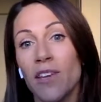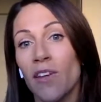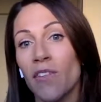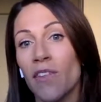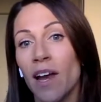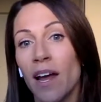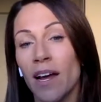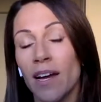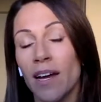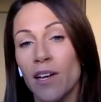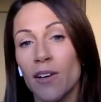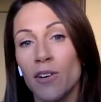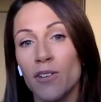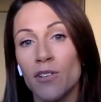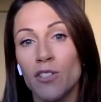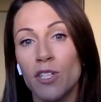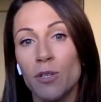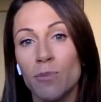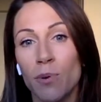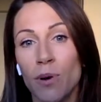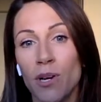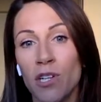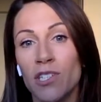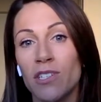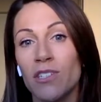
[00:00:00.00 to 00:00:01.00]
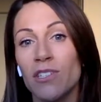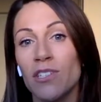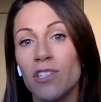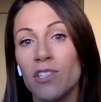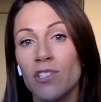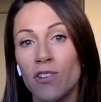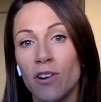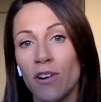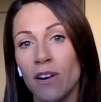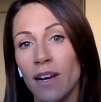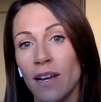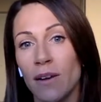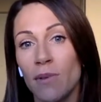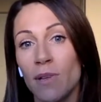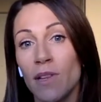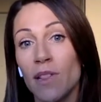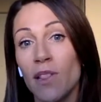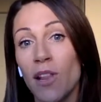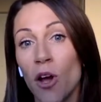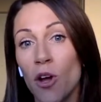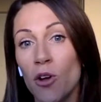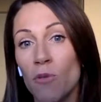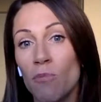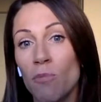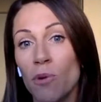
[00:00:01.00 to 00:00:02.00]
the likelihood of depression, struggling with
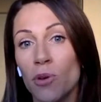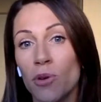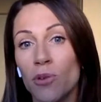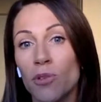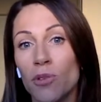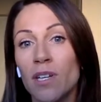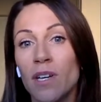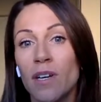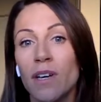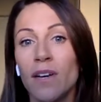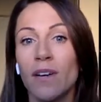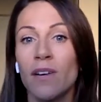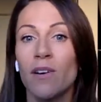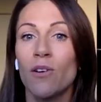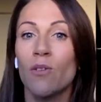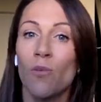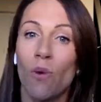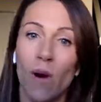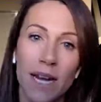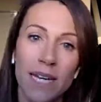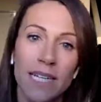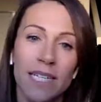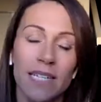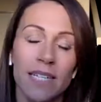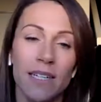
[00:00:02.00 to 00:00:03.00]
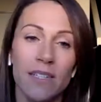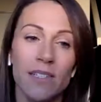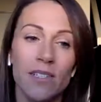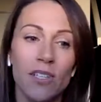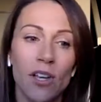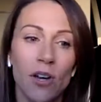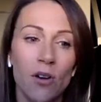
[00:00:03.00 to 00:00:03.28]
low mood, greater.